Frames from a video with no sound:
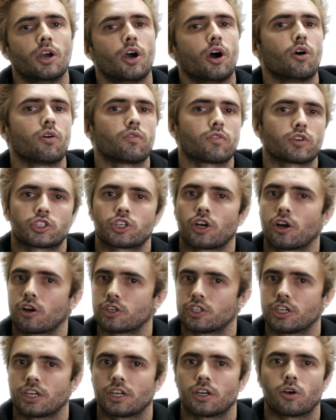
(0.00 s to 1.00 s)

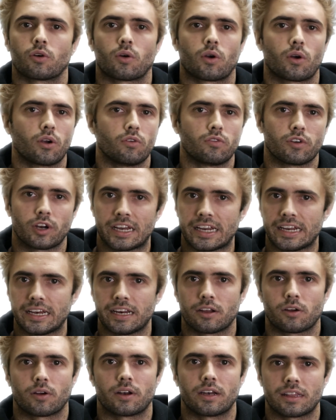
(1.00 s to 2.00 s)
overcharging or
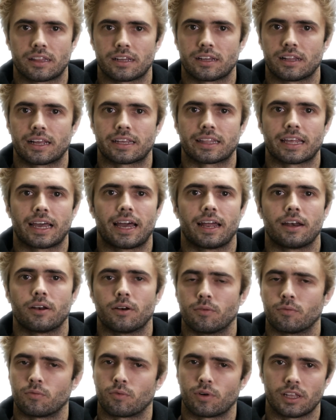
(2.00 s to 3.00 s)
overheating or anything like that,
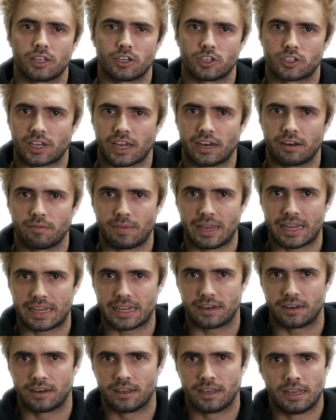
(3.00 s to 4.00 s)
and really just kind of make
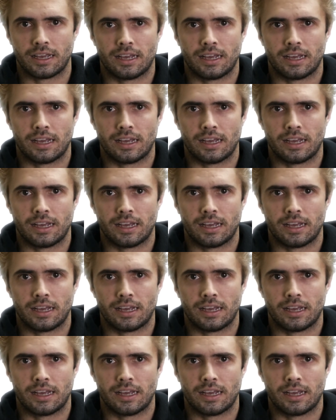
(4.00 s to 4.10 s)
it